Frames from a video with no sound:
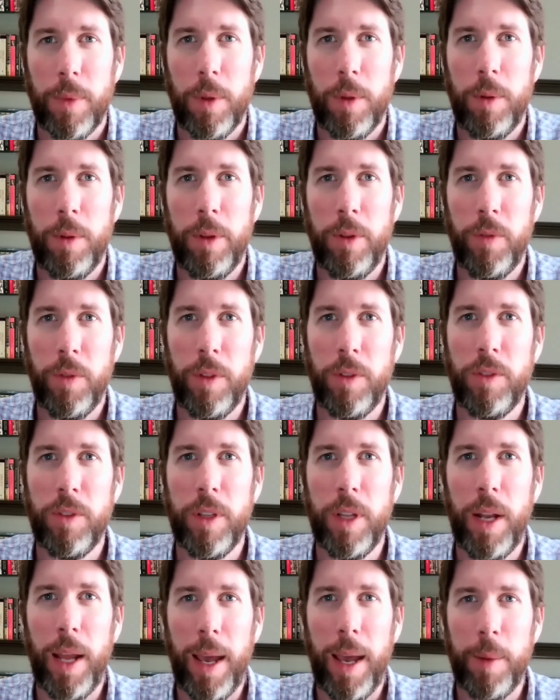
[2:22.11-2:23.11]
If this
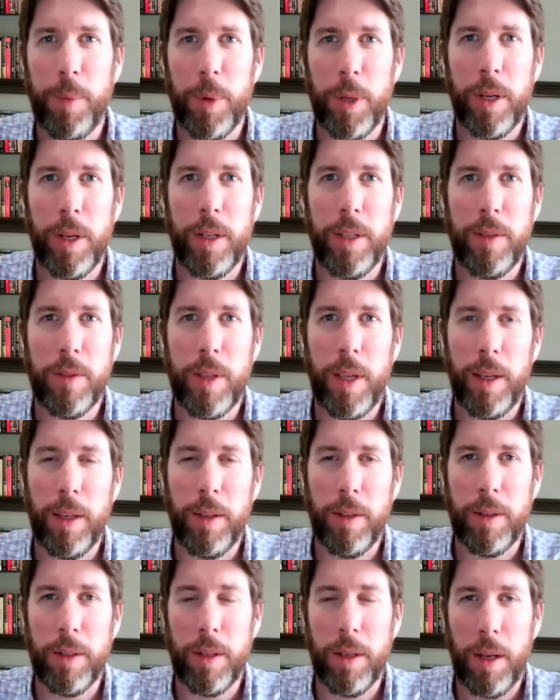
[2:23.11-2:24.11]
did happen and he's
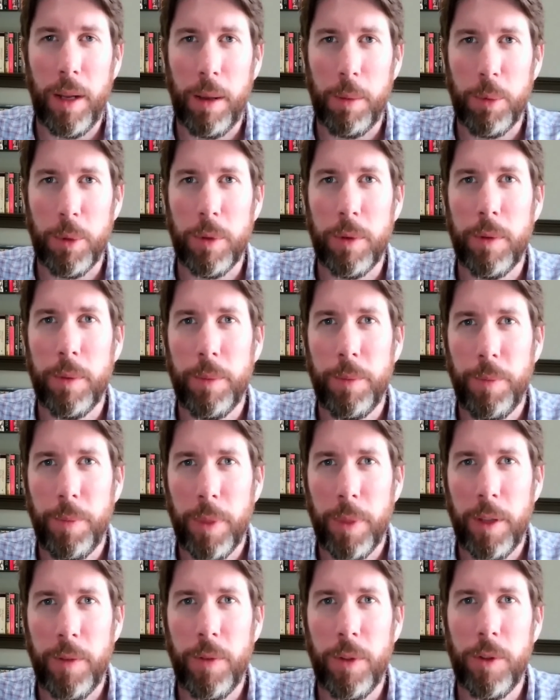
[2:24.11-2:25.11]
saying it didn't happen,
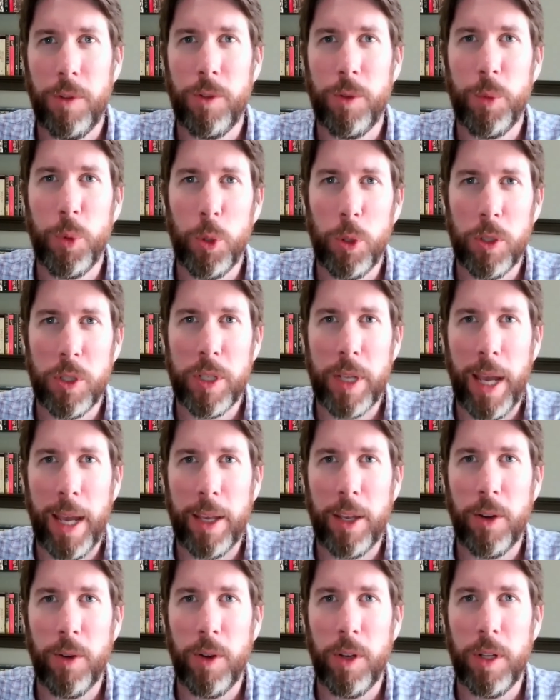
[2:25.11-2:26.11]
if this report's
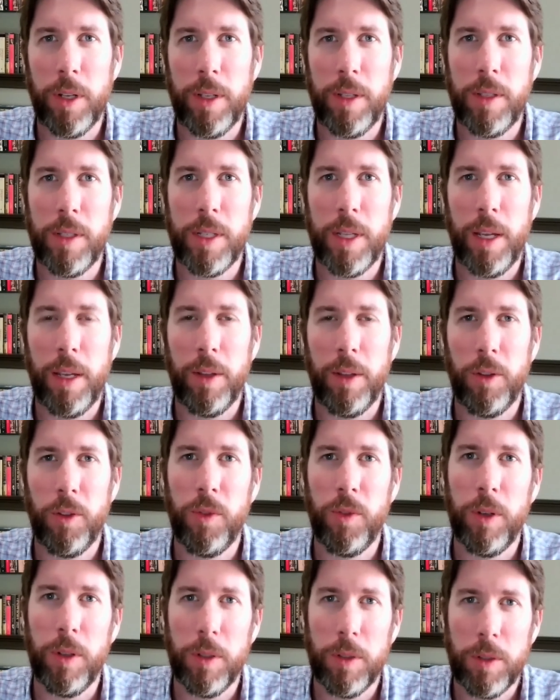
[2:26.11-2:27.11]
accurate and he's saying it's
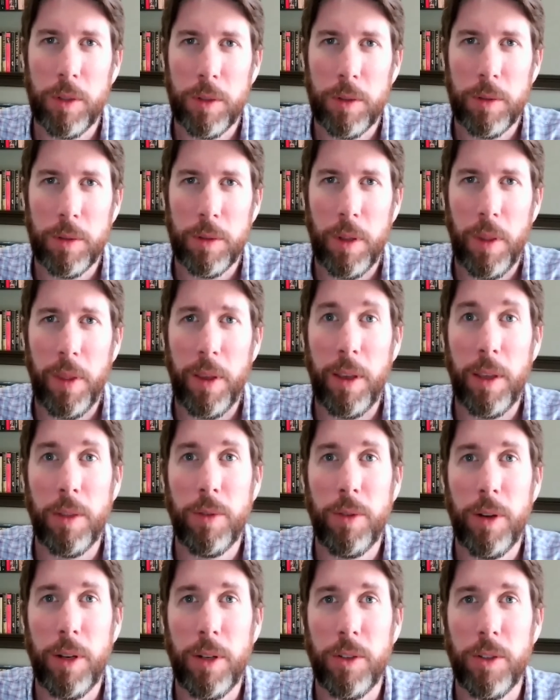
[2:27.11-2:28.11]
false, I think he
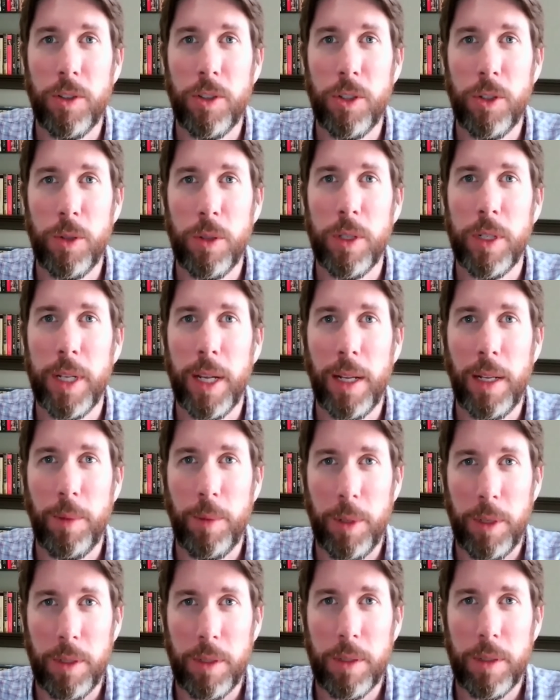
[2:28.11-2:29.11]
threatened to sue the Daily
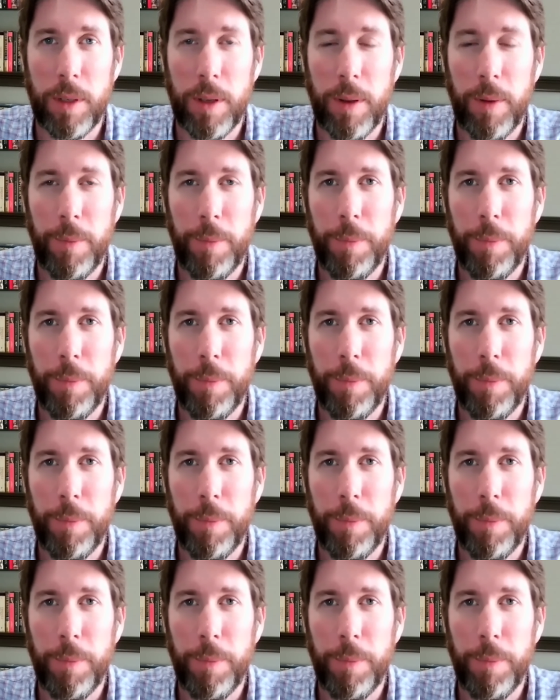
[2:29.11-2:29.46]
Beast.